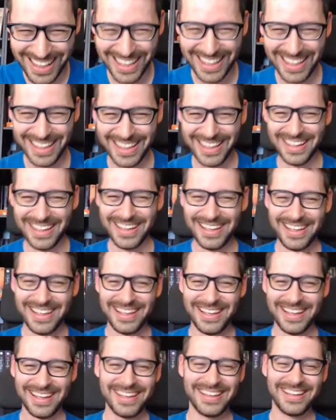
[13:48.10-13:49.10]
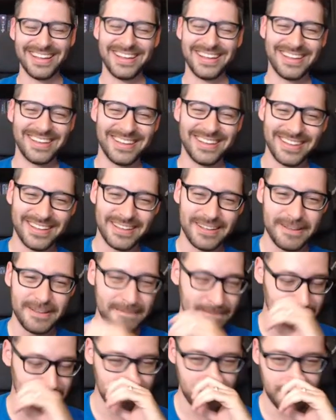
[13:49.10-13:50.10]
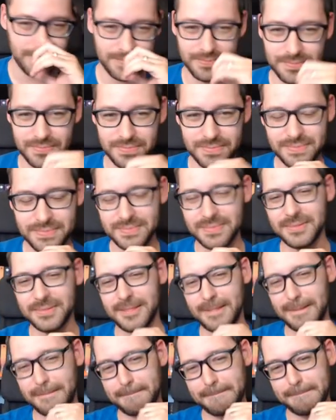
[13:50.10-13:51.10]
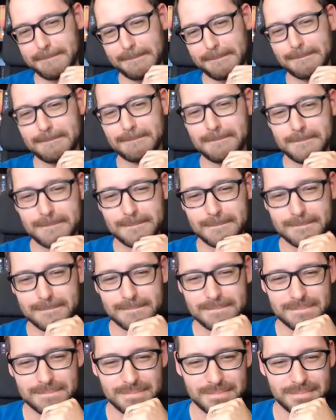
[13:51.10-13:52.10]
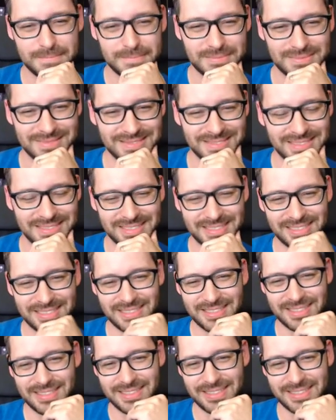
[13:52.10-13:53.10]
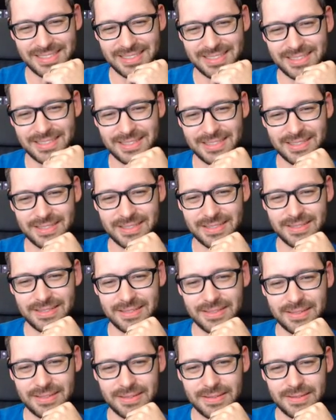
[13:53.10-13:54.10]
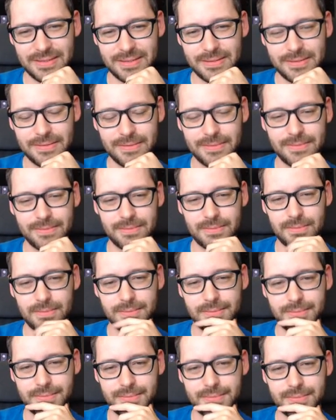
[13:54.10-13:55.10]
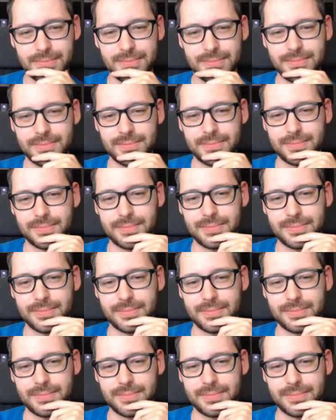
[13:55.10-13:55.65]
(silent)